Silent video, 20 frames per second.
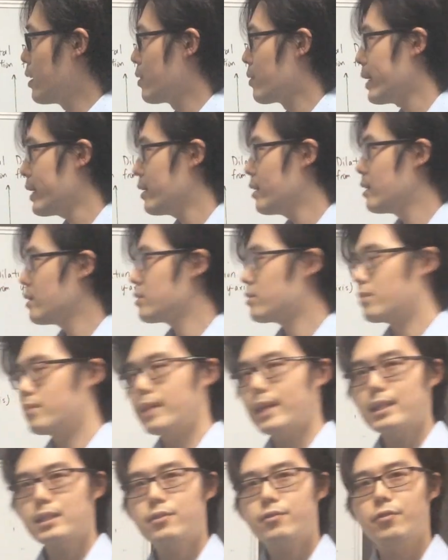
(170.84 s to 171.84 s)
Right. So
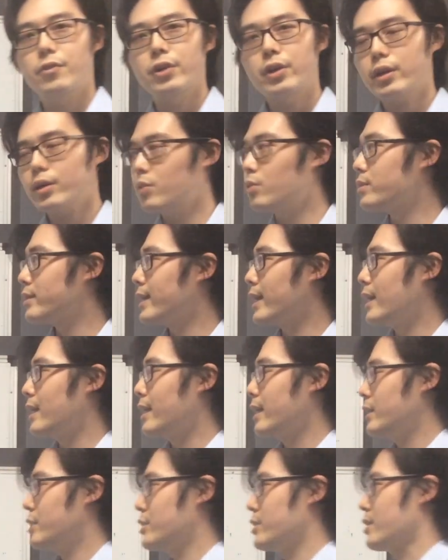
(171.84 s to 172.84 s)
that's vertical
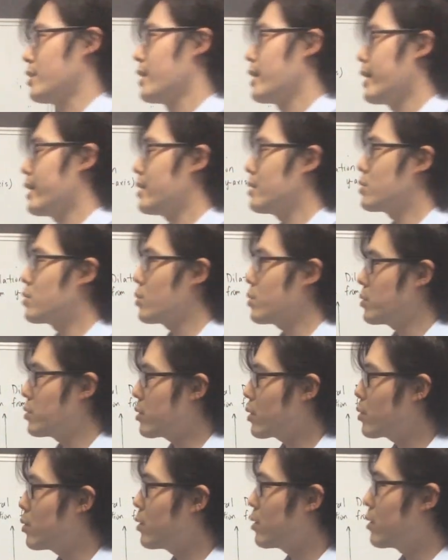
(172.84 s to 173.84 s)
dilation, and it's
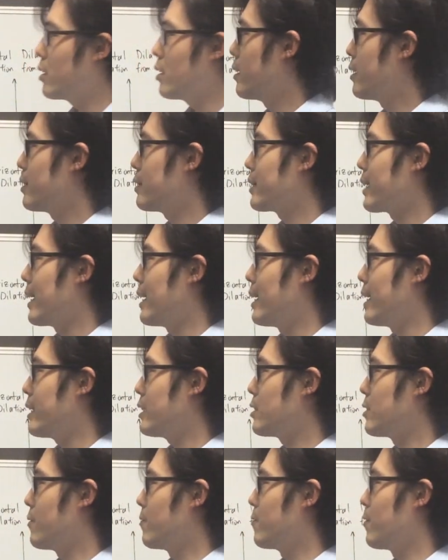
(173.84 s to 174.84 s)
also called
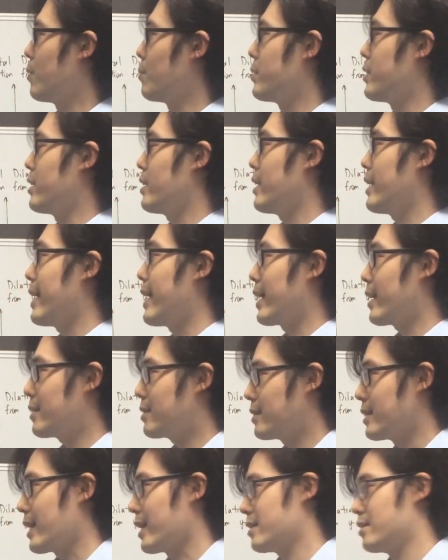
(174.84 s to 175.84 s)
dilation from the
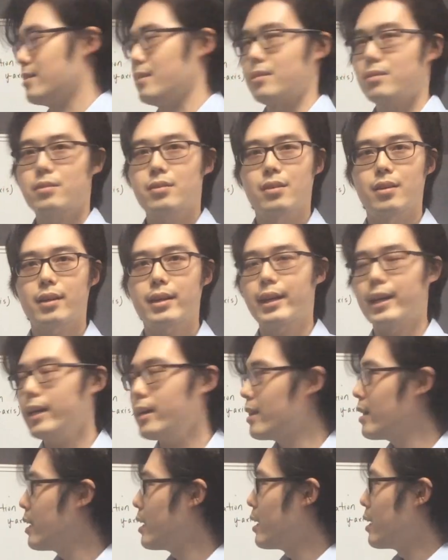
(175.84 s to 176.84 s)
x-axis,
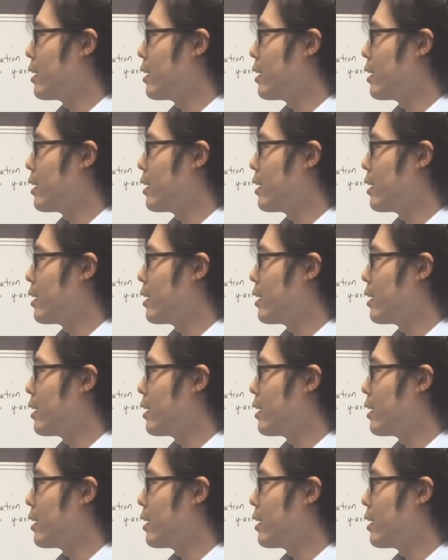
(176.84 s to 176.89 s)
okay?